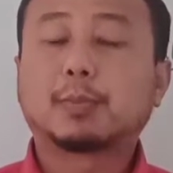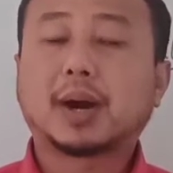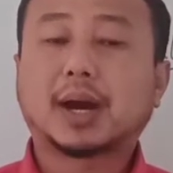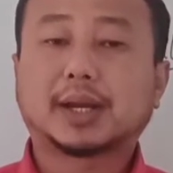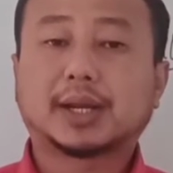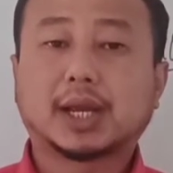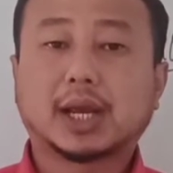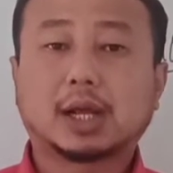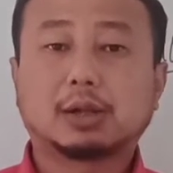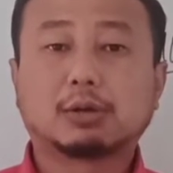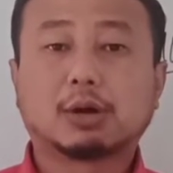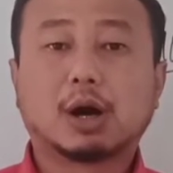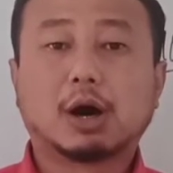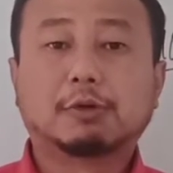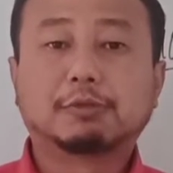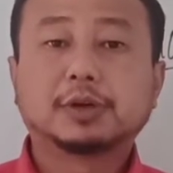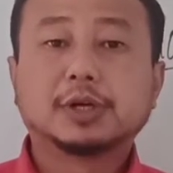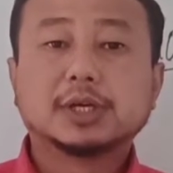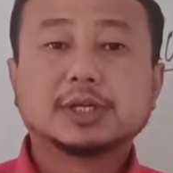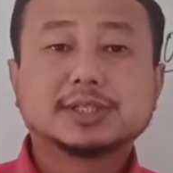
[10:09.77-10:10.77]
by the help
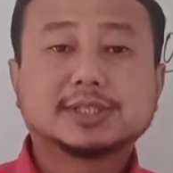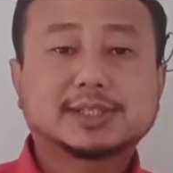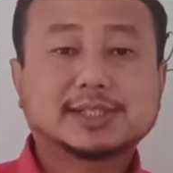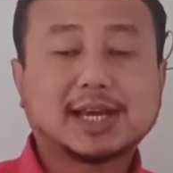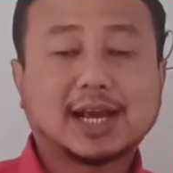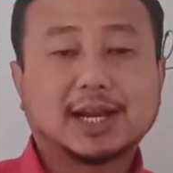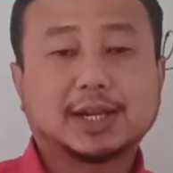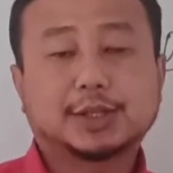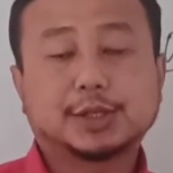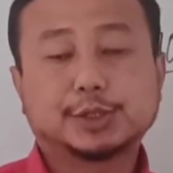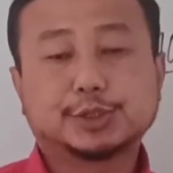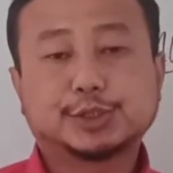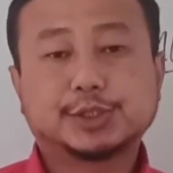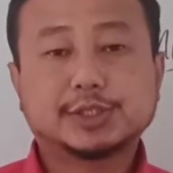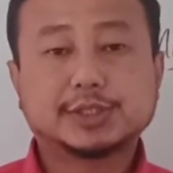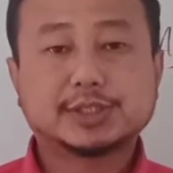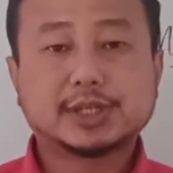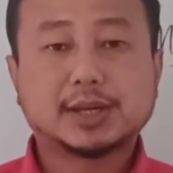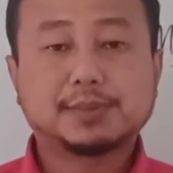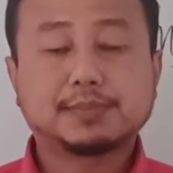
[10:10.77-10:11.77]
of skeletal
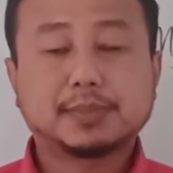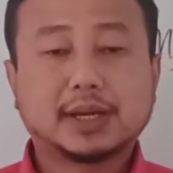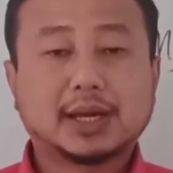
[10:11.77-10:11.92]
system